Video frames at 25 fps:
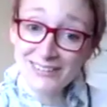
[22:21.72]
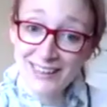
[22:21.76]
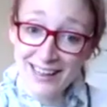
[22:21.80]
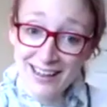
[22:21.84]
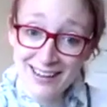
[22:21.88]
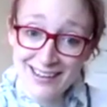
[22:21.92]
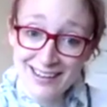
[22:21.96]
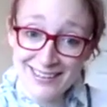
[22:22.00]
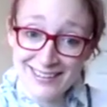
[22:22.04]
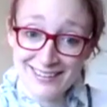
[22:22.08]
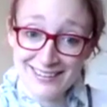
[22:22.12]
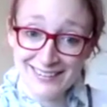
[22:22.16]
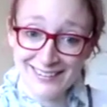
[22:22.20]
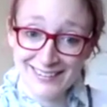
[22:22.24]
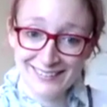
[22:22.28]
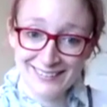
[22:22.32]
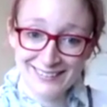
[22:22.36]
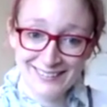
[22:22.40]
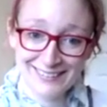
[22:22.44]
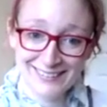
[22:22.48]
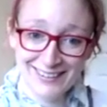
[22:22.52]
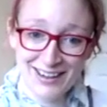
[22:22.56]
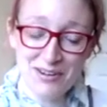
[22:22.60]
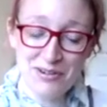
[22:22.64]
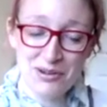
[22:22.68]
You know, that,
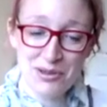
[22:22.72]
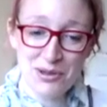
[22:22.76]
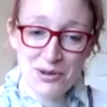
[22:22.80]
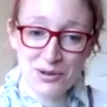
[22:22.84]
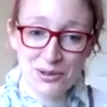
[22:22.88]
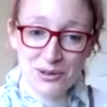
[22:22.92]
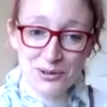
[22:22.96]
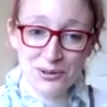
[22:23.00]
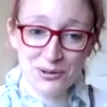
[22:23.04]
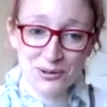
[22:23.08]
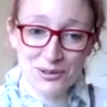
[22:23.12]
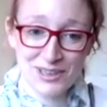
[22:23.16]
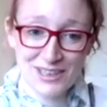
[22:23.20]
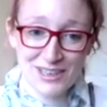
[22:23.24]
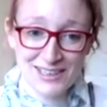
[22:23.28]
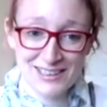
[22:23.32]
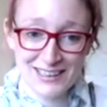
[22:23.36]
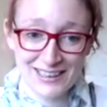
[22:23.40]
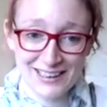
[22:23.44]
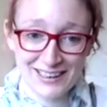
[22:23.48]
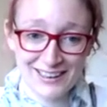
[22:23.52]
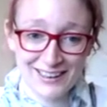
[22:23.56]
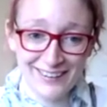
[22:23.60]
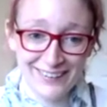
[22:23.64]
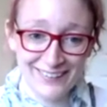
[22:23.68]
oh, you good
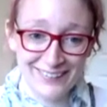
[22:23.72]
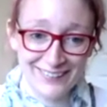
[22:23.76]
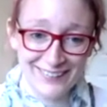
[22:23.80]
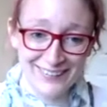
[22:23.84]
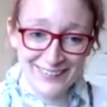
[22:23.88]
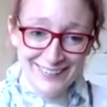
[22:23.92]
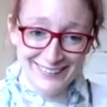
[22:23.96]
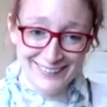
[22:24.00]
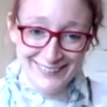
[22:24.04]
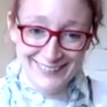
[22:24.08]
autistic you.